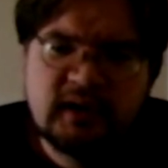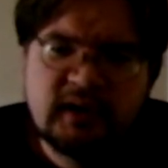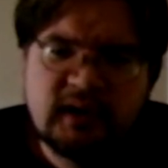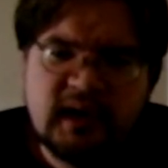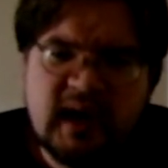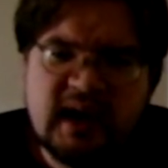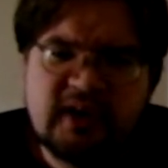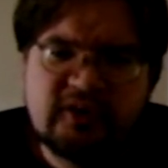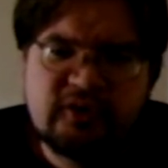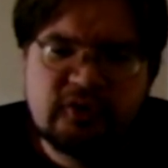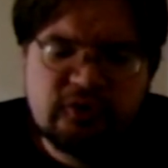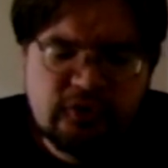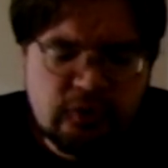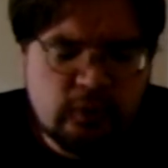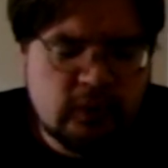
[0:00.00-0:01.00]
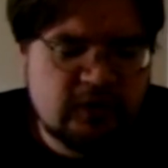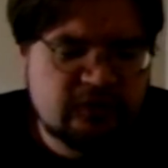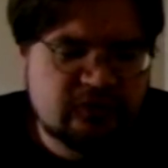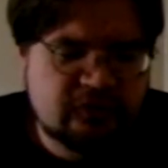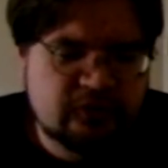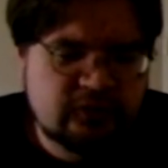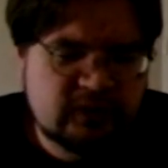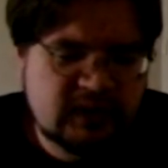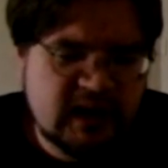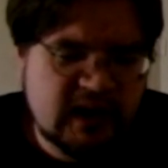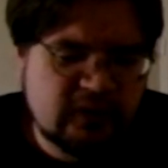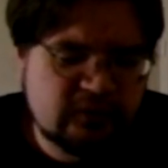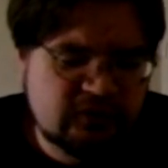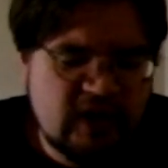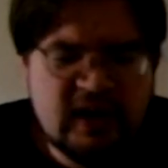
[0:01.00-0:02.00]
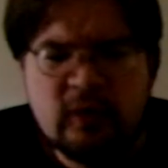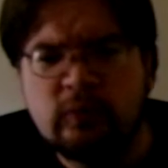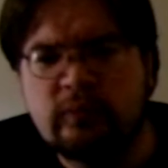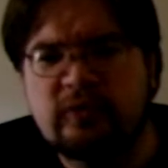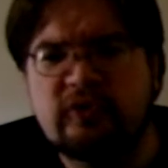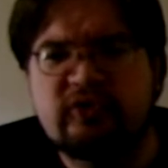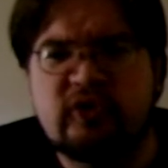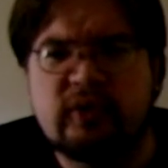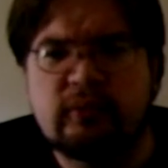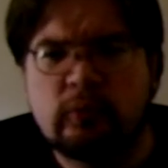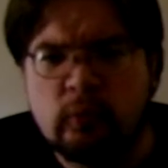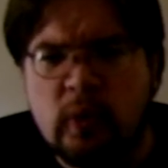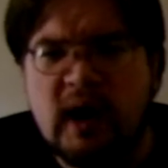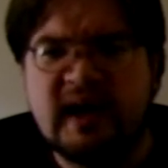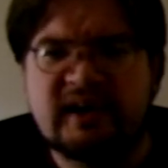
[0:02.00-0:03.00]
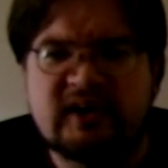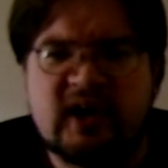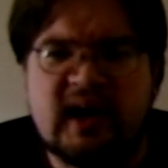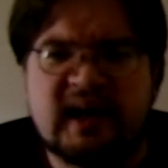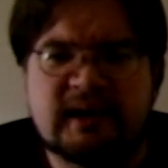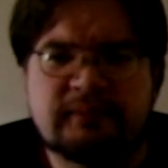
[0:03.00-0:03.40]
and nuance. Now, take the term white knight.